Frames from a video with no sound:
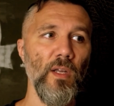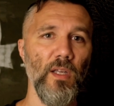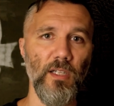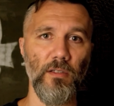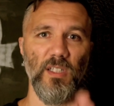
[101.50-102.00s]

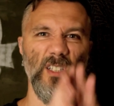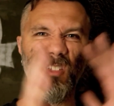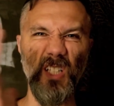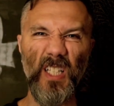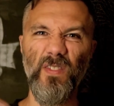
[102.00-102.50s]
It'll
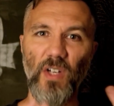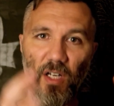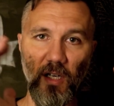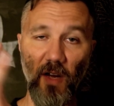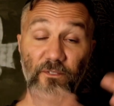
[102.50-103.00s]
leave
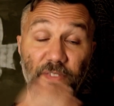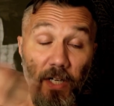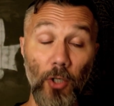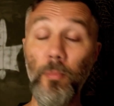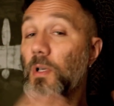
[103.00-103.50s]
a
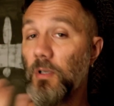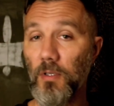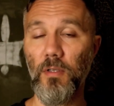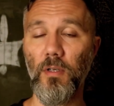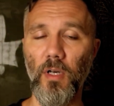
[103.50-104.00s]
film
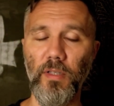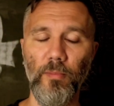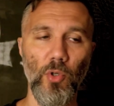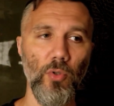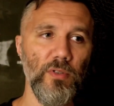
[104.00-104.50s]
on the
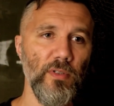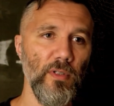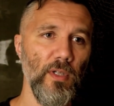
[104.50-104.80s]
mold.